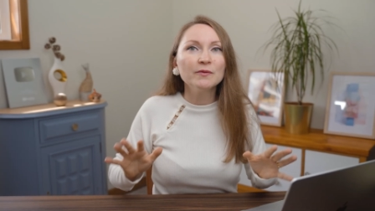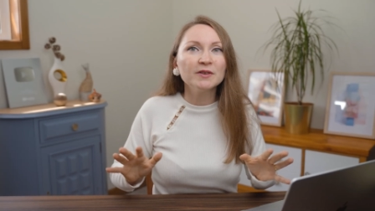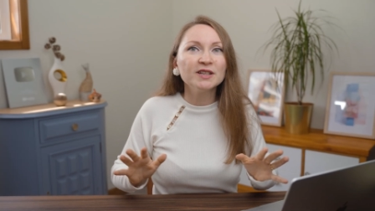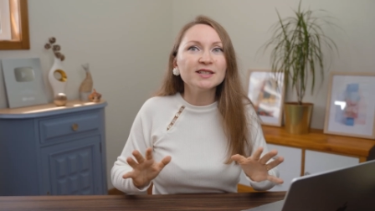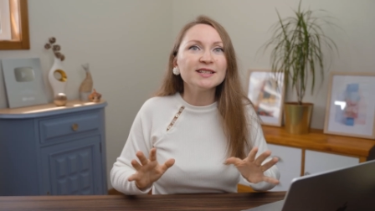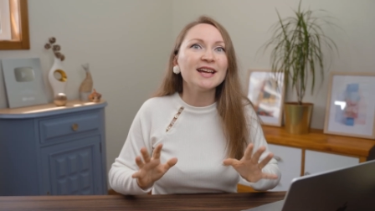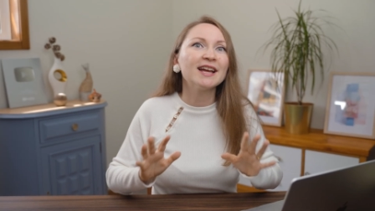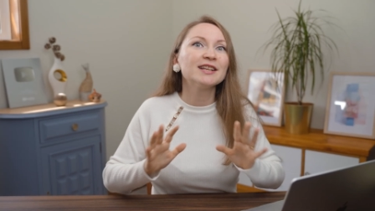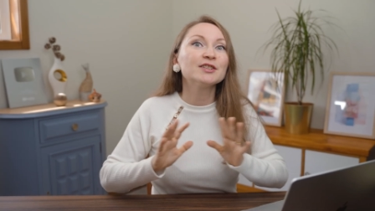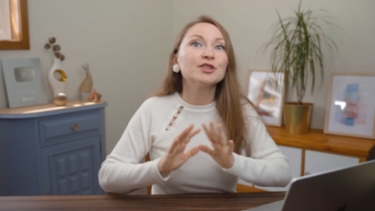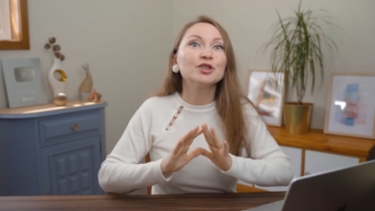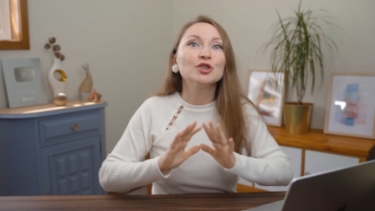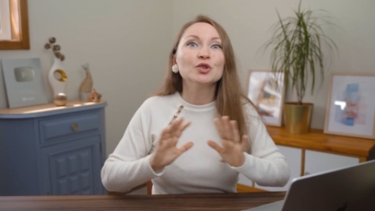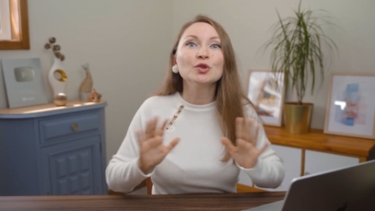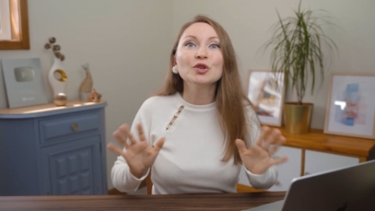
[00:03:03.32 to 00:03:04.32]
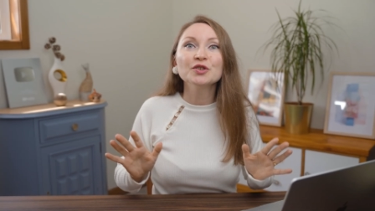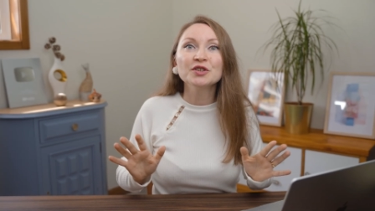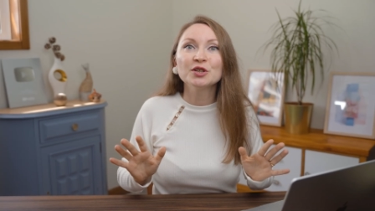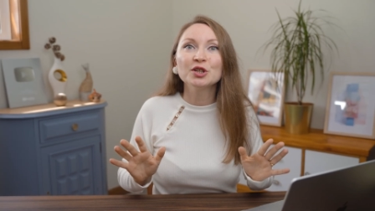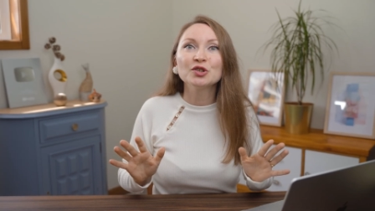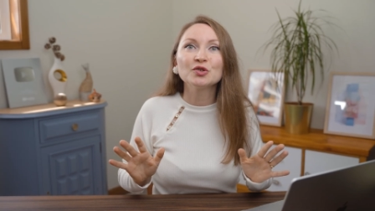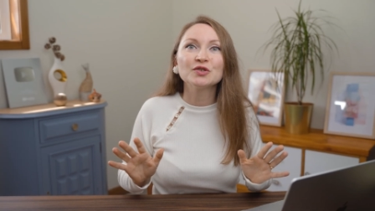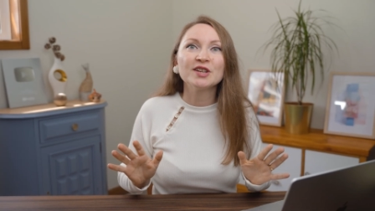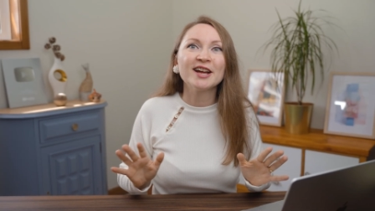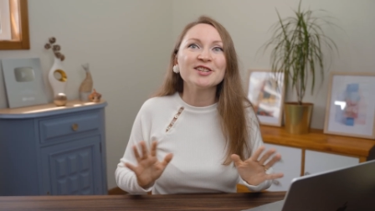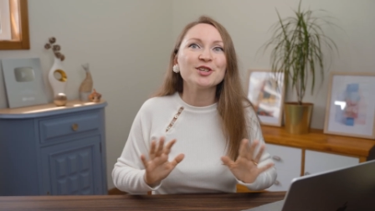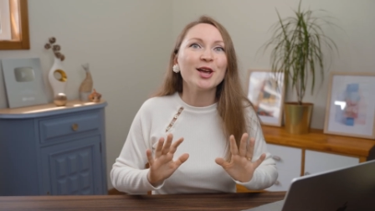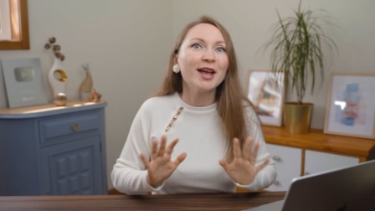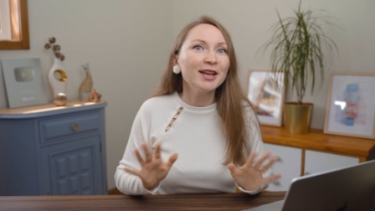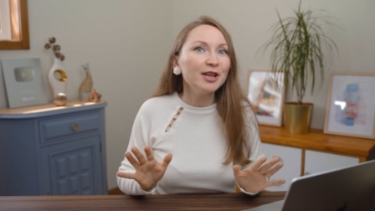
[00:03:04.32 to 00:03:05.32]
of it and you don't need to
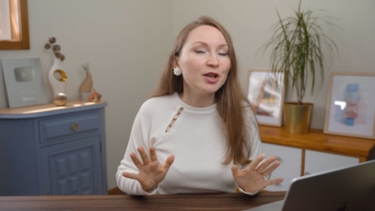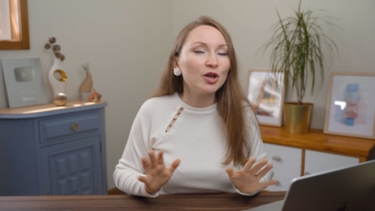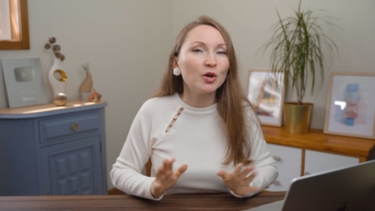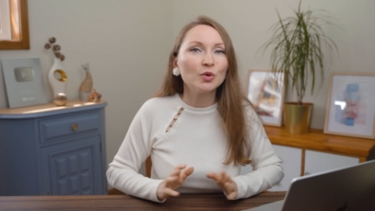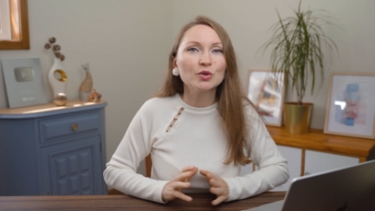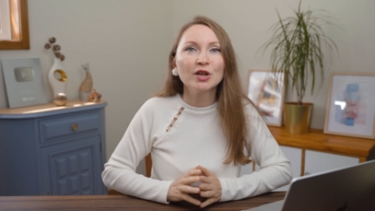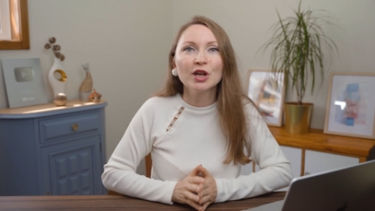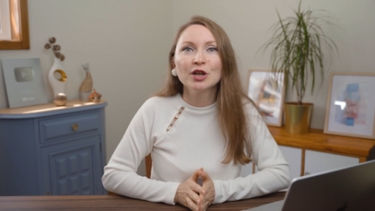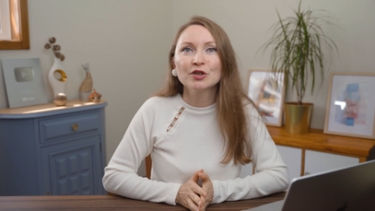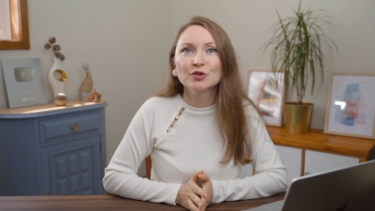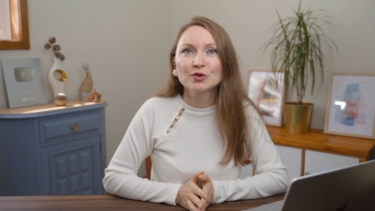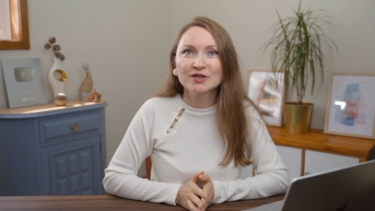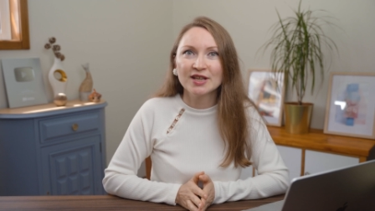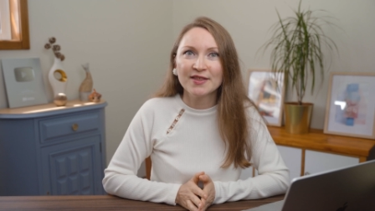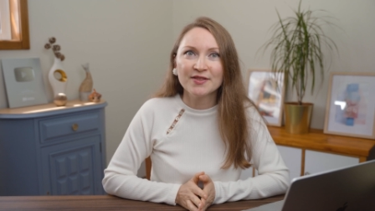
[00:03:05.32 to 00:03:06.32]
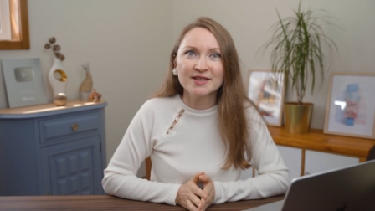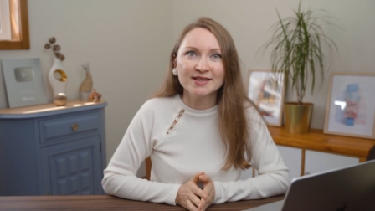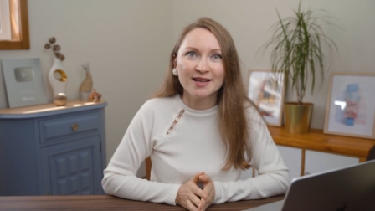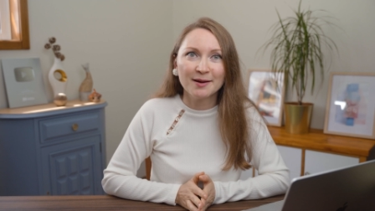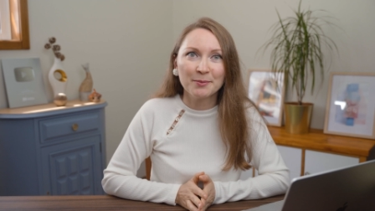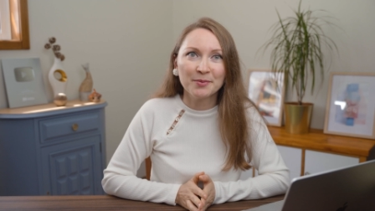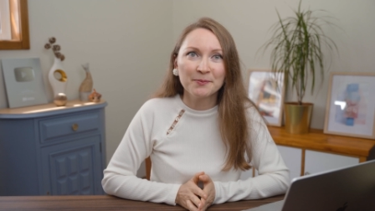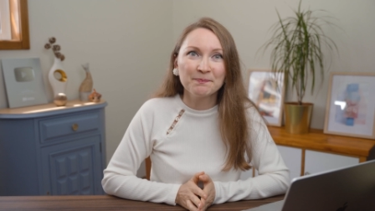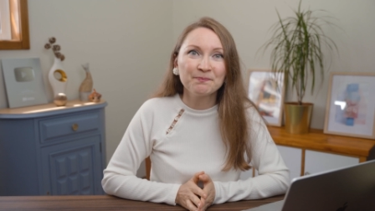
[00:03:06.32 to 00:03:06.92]
touch any code to set this up.